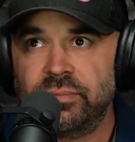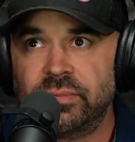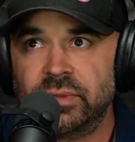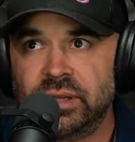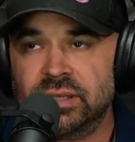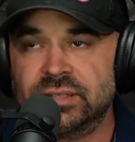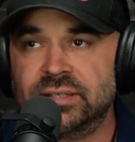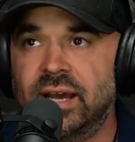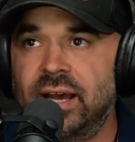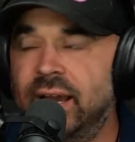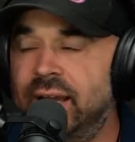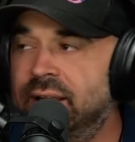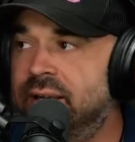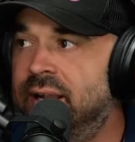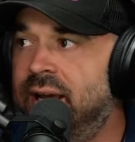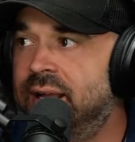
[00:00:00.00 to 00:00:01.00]
the
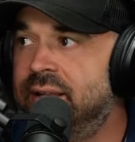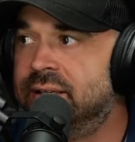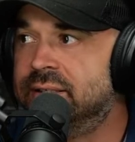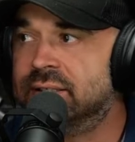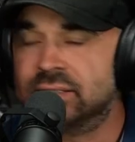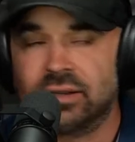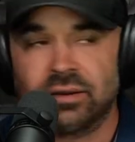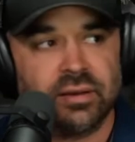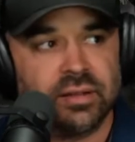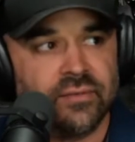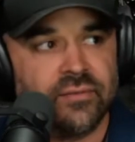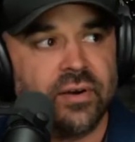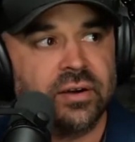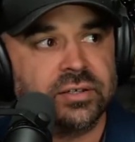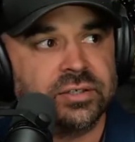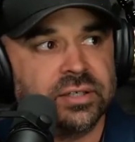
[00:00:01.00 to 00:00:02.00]
design and not necessarily the
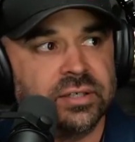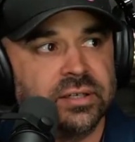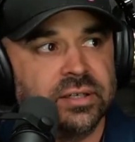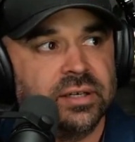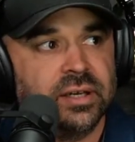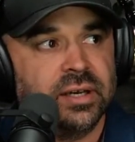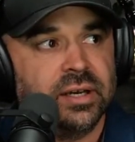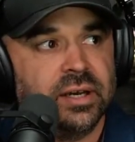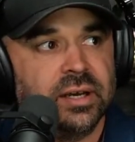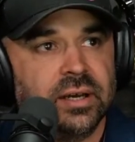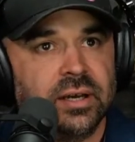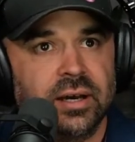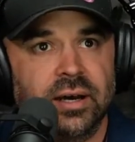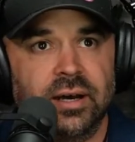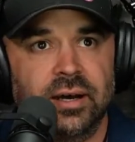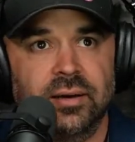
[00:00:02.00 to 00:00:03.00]
function,
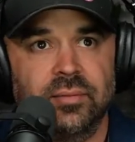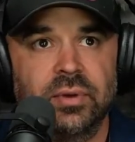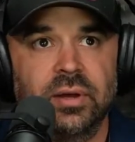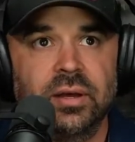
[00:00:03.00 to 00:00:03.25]
yep. um,